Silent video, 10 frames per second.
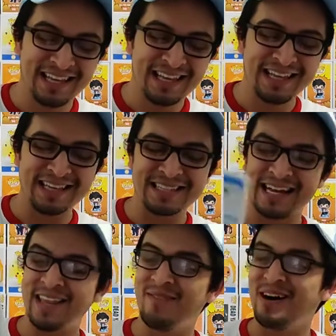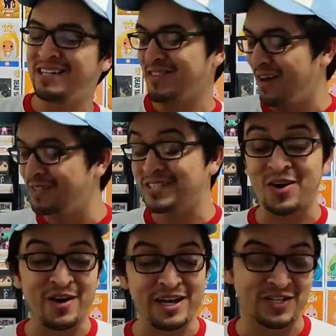the inside of the box, so I'm just
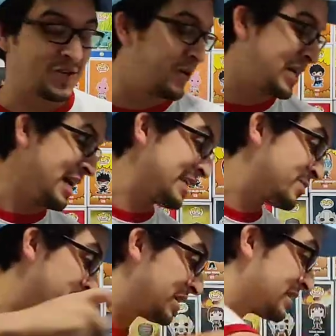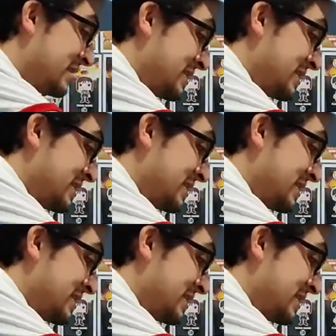going to show you guys. Put this